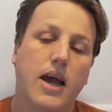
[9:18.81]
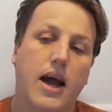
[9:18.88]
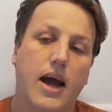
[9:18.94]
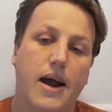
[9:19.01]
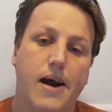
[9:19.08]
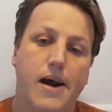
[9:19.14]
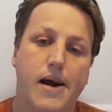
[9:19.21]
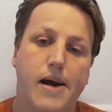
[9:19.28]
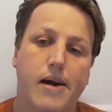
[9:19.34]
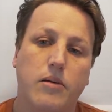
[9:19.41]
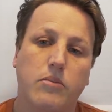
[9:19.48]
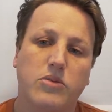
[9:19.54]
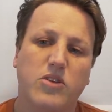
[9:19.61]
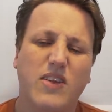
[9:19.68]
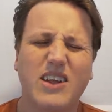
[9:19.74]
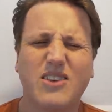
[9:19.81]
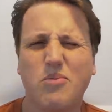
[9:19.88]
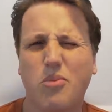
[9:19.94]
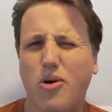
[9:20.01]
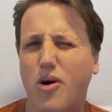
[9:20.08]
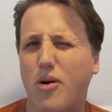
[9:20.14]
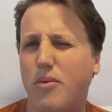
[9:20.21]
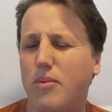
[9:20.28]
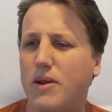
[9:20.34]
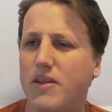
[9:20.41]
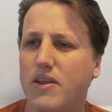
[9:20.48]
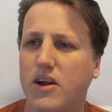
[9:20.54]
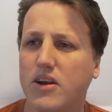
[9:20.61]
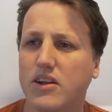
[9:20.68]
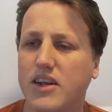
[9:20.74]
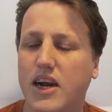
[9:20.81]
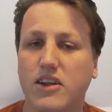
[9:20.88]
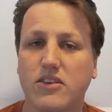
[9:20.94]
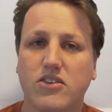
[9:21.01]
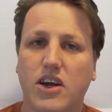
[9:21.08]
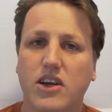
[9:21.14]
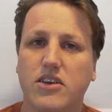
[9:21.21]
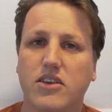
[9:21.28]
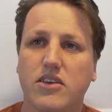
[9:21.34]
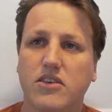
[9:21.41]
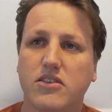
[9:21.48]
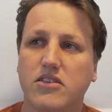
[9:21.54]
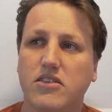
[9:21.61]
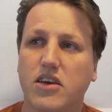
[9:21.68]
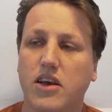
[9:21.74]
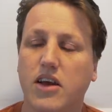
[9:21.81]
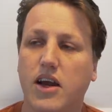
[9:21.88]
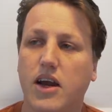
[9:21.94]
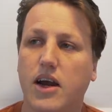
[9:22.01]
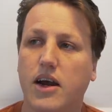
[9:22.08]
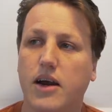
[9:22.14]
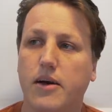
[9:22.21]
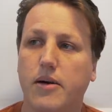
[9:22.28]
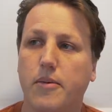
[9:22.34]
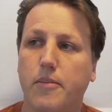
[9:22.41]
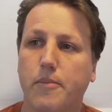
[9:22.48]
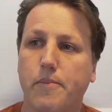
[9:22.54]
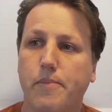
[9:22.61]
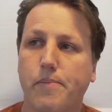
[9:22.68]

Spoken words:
So that's probably the only downside to this. Yeah,